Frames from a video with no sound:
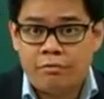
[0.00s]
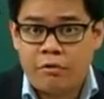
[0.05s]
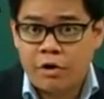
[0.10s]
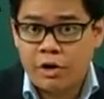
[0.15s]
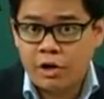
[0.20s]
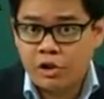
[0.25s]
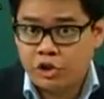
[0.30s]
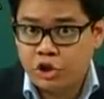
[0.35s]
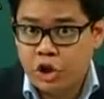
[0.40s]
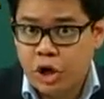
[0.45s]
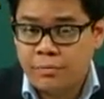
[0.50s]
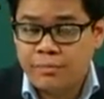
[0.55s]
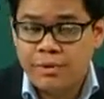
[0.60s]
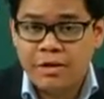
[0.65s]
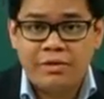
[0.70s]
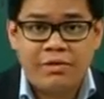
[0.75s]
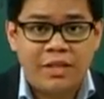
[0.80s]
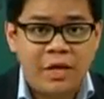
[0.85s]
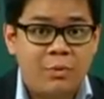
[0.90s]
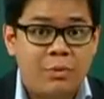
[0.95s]
for a job
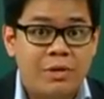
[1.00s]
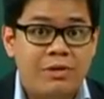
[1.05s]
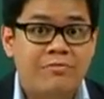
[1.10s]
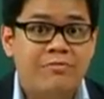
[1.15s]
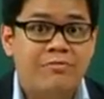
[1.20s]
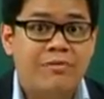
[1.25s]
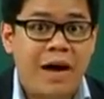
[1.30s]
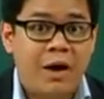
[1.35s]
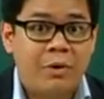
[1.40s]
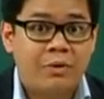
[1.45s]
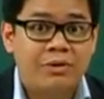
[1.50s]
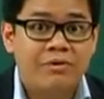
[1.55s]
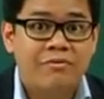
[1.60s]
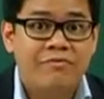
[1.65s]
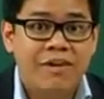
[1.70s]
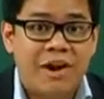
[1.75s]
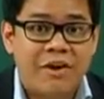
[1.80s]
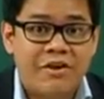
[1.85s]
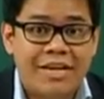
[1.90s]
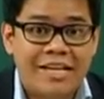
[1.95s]
that we found
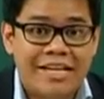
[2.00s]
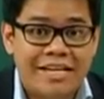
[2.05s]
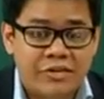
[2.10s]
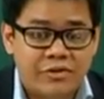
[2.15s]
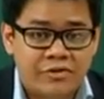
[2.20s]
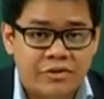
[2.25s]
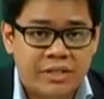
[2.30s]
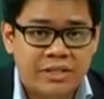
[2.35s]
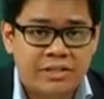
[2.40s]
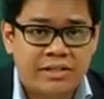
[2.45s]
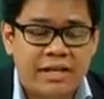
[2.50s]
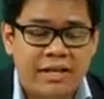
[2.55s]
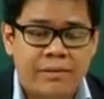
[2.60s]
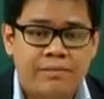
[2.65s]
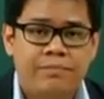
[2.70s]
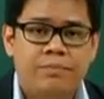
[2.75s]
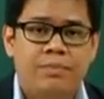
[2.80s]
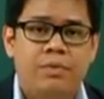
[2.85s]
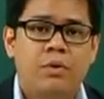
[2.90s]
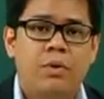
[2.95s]
very interesting.
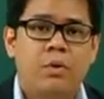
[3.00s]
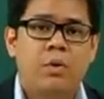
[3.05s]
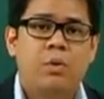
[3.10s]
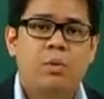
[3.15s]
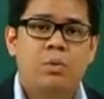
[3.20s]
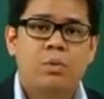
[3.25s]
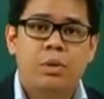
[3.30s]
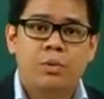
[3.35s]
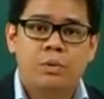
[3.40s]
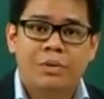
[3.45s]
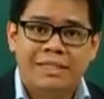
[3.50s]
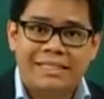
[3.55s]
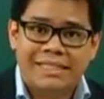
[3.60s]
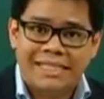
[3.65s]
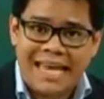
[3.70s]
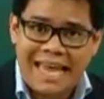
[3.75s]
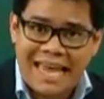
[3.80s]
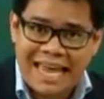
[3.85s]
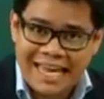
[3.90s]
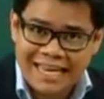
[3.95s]
We would
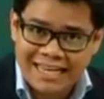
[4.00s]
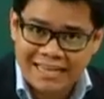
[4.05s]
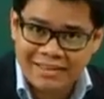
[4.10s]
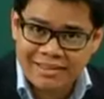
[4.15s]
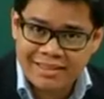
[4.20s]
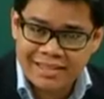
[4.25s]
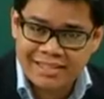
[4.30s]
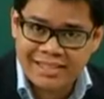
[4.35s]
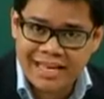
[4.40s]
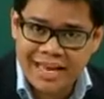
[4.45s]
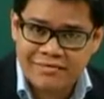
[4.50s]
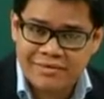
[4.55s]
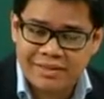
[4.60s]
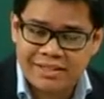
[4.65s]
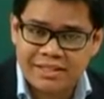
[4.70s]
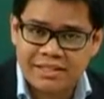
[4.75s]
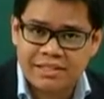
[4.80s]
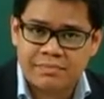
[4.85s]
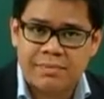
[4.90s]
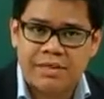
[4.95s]
take this
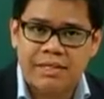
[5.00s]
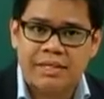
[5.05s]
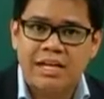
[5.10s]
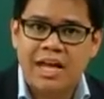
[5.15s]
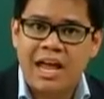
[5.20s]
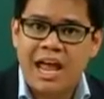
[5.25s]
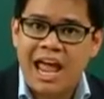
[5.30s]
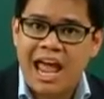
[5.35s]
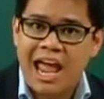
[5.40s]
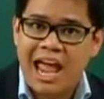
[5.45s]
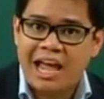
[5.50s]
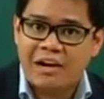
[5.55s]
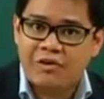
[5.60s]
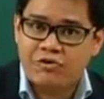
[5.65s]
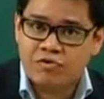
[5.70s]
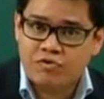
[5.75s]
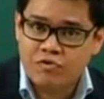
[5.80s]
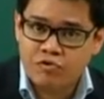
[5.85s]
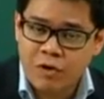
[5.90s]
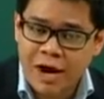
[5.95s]
advertisement
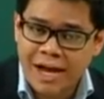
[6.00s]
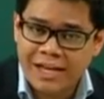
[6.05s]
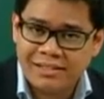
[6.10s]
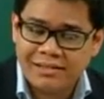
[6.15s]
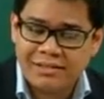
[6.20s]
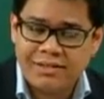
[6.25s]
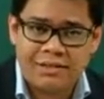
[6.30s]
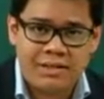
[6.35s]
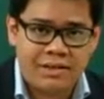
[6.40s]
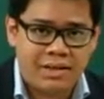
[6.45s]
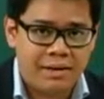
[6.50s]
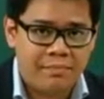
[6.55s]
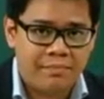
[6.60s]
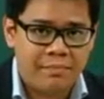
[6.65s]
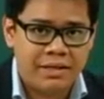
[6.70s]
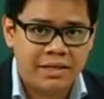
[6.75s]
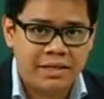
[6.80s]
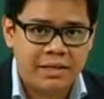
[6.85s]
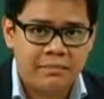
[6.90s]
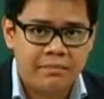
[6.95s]
and write to the
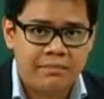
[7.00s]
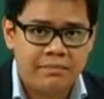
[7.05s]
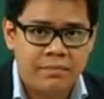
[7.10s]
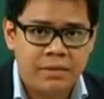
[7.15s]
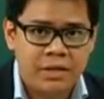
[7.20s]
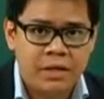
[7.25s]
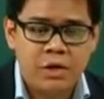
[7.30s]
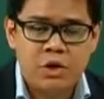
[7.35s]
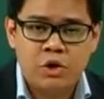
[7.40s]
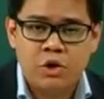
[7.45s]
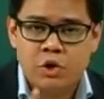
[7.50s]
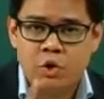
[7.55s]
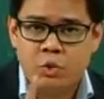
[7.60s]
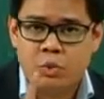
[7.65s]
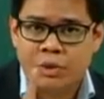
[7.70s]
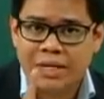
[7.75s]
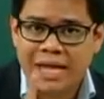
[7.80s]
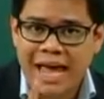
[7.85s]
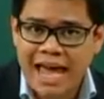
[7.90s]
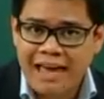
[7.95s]
company. You
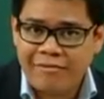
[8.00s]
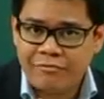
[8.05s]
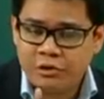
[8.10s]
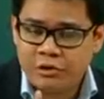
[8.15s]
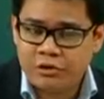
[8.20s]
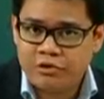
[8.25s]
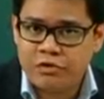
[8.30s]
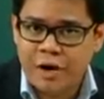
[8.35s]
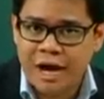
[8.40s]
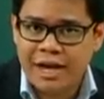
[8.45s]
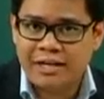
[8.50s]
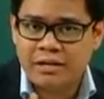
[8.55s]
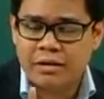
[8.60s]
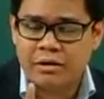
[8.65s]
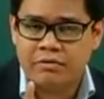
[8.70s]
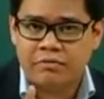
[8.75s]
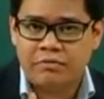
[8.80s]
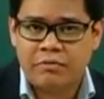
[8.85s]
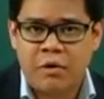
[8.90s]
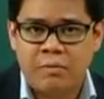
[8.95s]
would have to write
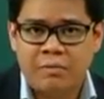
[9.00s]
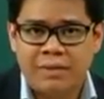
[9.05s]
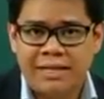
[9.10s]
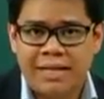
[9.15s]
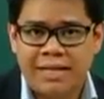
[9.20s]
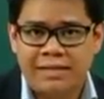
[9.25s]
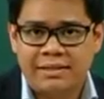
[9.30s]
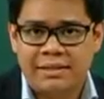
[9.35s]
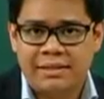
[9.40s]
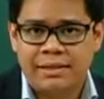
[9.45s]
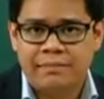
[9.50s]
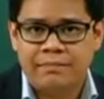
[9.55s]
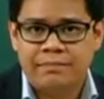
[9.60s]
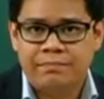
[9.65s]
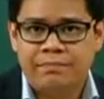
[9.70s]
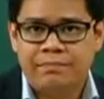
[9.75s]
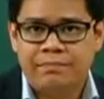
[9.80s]
a formal letter.